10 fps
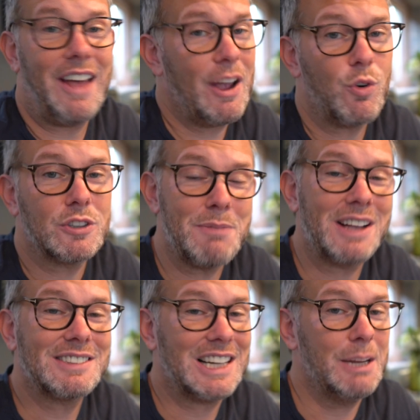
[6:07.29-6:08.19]
they
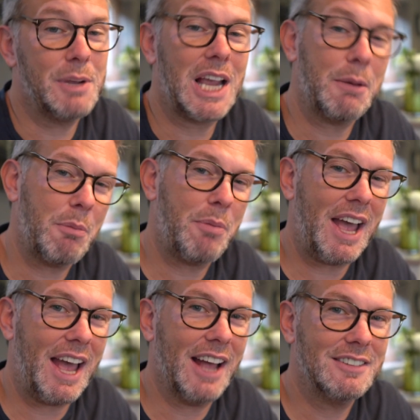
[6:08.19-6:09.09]
automatically become a
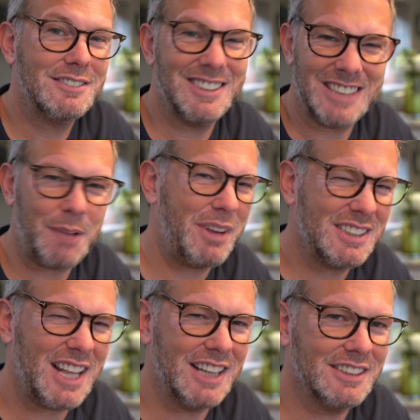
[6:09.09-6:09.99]
pair. Does that make
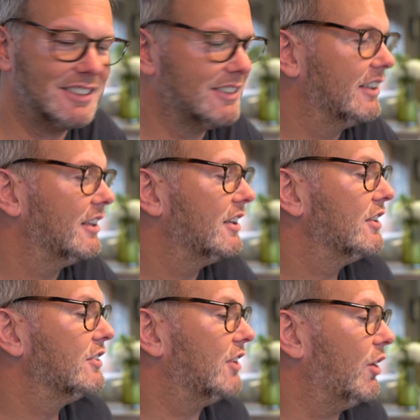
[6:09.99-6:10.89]
sense?
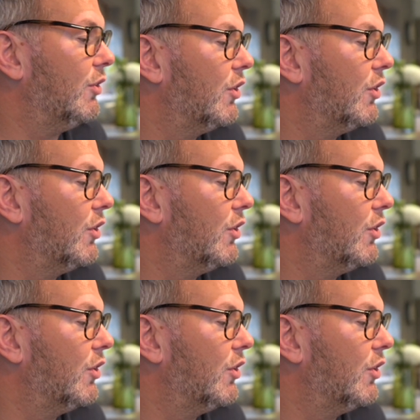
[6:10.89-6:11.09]
So